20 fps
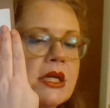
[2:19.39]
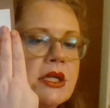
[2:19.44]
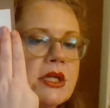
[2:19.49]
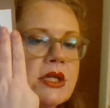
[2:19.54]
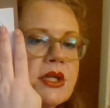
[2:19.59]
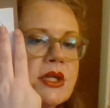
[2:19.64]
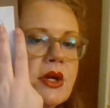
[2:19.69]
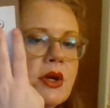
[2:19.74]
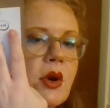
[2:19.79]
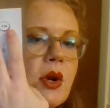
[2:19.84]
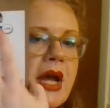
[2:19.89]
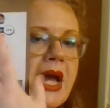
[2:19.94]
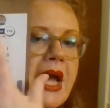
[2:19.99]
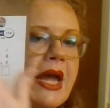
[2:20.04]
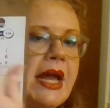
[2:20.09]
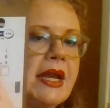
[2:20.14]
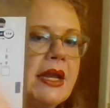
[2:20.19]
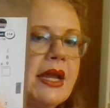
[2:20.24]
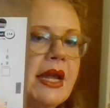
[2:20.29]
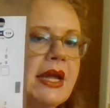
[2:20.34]
So go
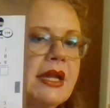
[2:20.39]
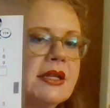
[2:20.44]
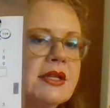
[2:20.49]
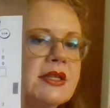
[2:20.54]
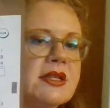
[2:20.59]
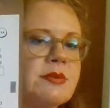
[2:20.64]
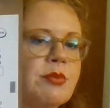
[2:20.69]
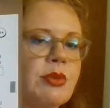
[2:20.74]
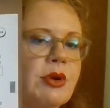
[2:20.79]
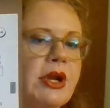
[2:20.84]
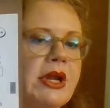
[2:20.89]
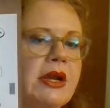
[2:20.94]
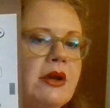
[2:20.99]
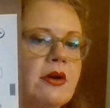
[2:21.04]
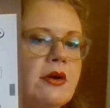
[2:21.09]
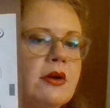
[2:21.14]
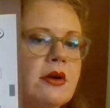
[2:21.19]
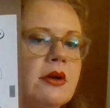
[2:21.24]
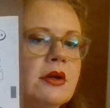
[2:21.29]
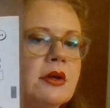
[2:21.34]
ahead and
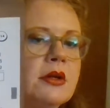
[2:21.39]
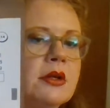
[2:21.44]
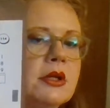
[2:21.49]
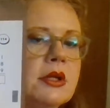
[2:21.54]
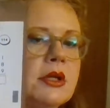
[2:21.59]
sprinkle